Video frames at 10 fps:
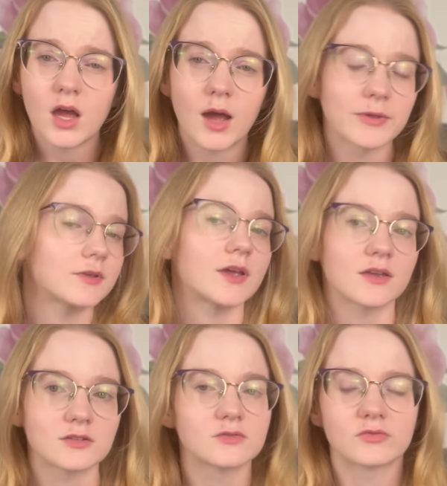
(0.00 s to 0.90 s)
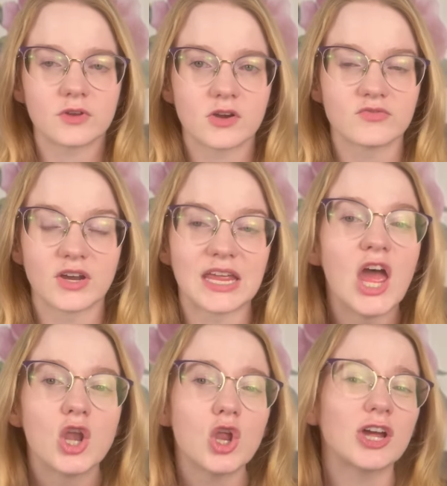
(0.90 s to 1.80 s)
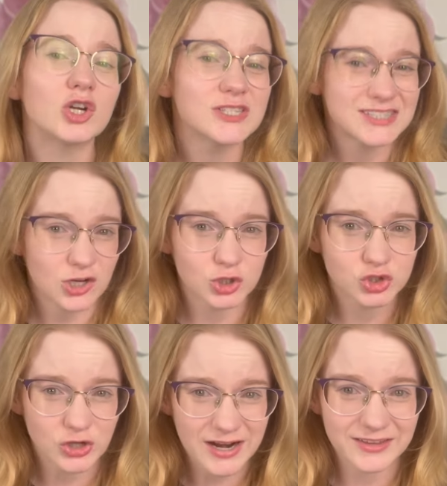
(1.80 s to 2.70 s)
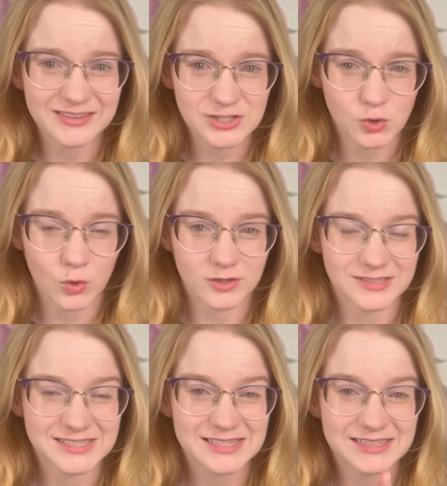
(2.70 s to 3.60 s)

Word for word: I'm like, yeah, it's very funny. Her her straddling the sword,